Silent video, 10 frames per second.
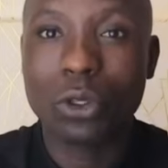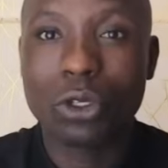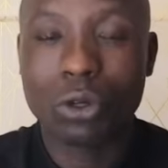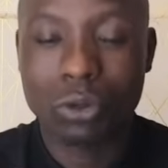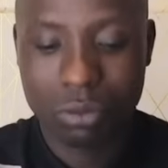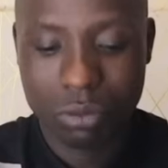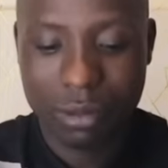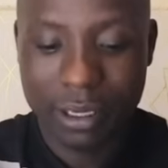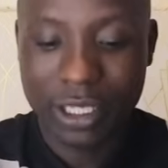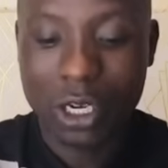Ruto
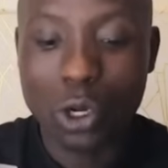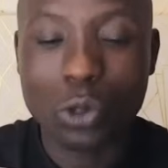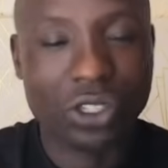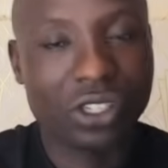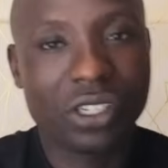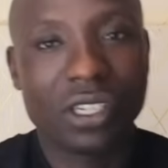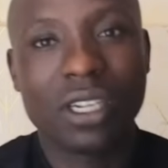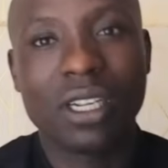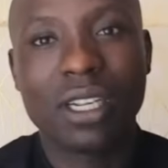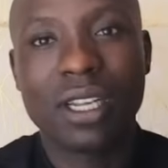has closed
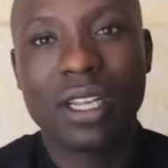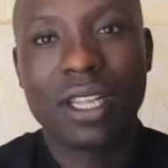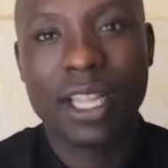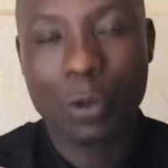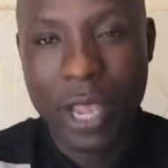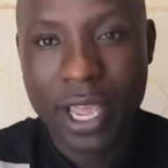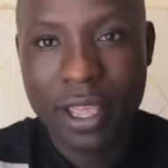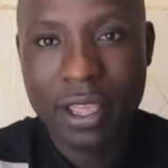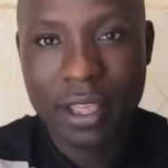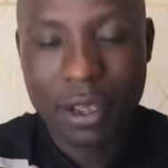the
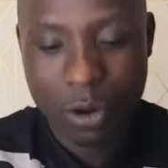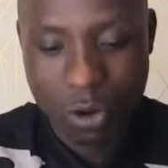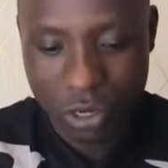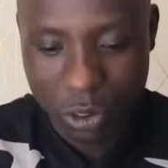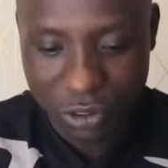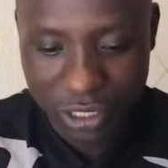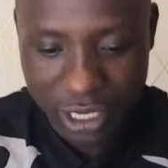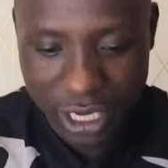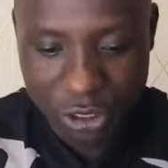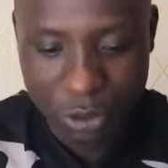way on
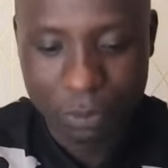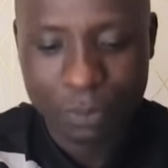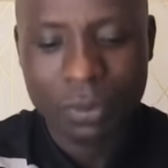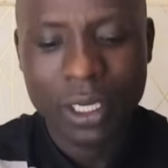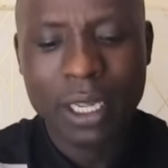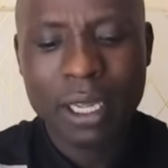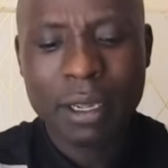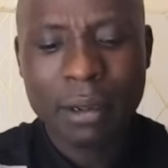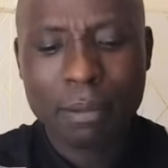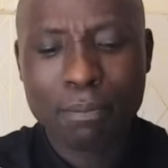reconciliation.
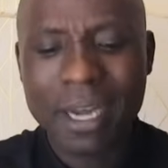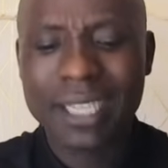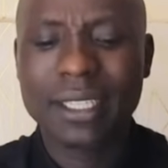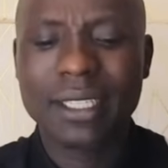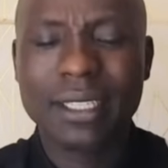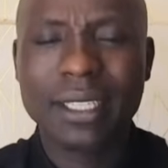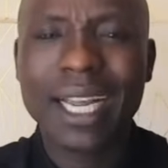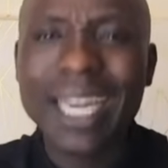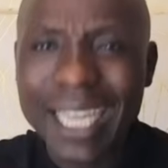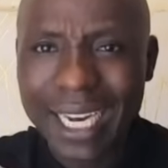But
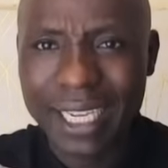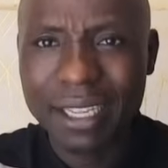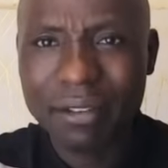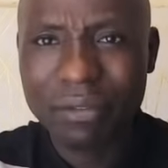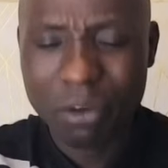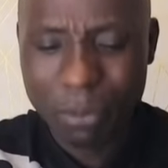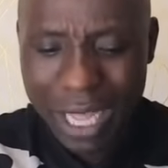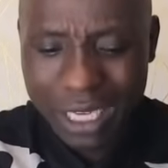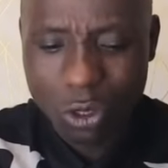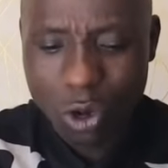clearly, from
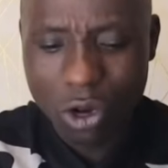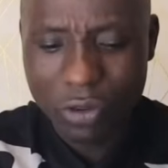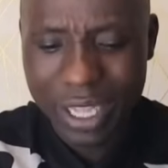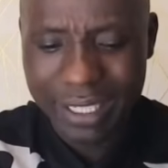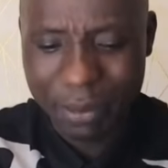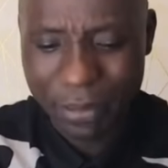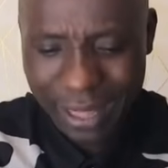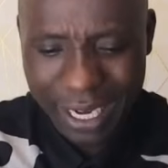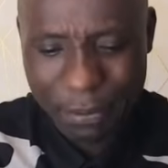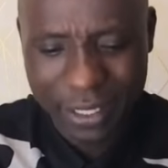that call, there are some
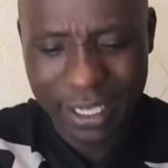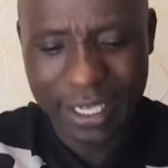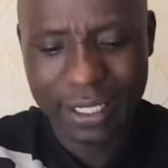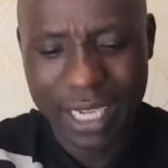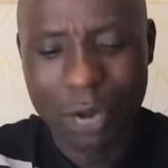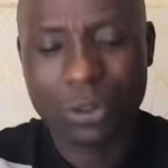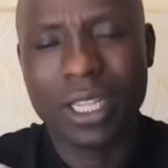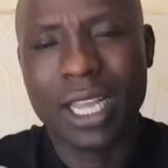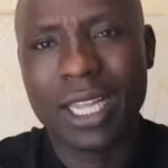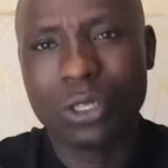three messages
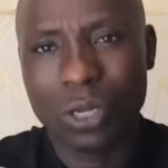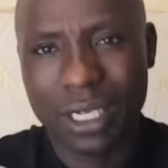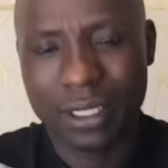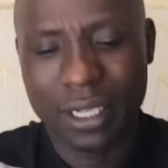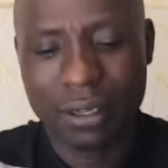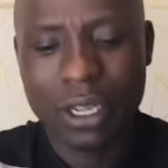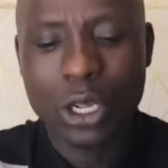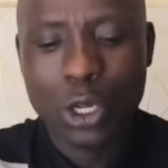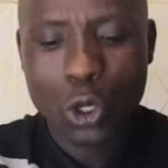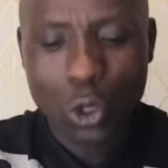out there that you can see.
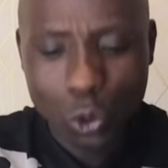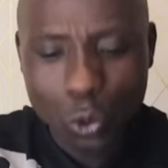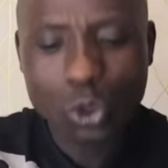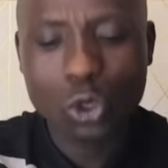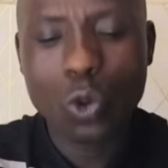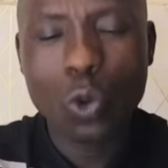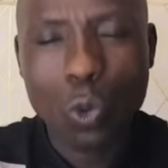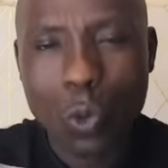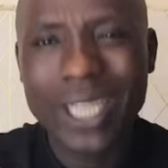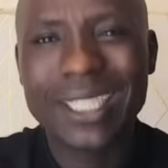Ruto
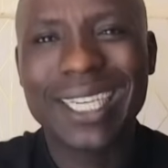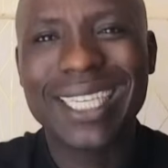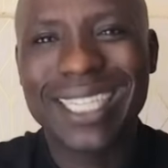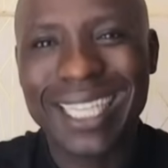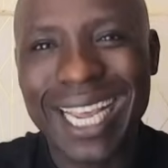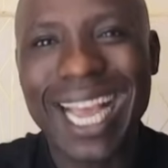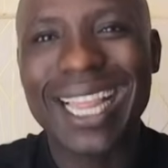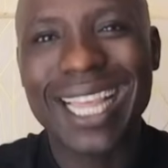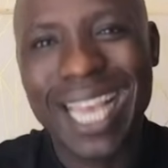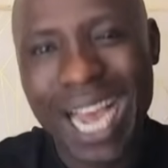wanted
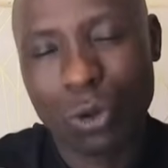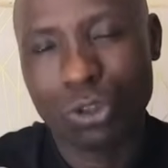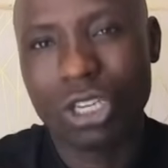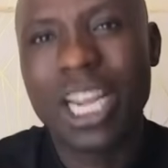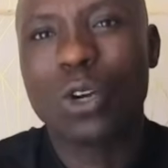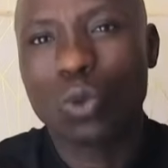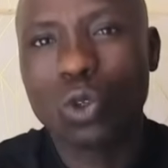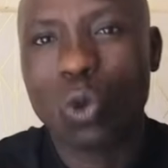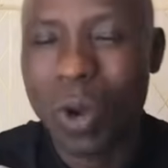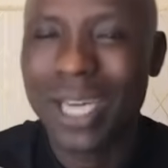Rigathi out, and
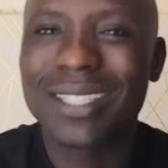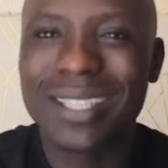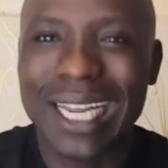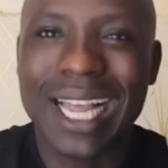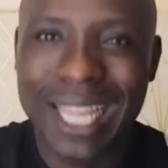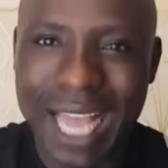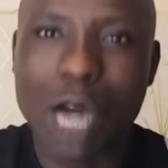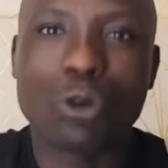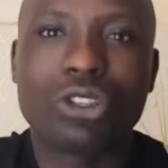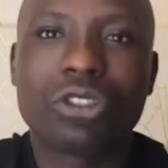Ruto wants Rigathi
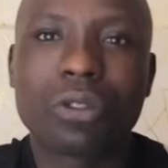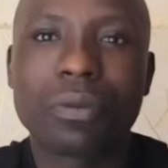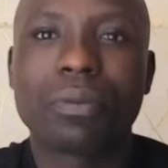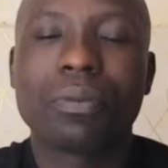out.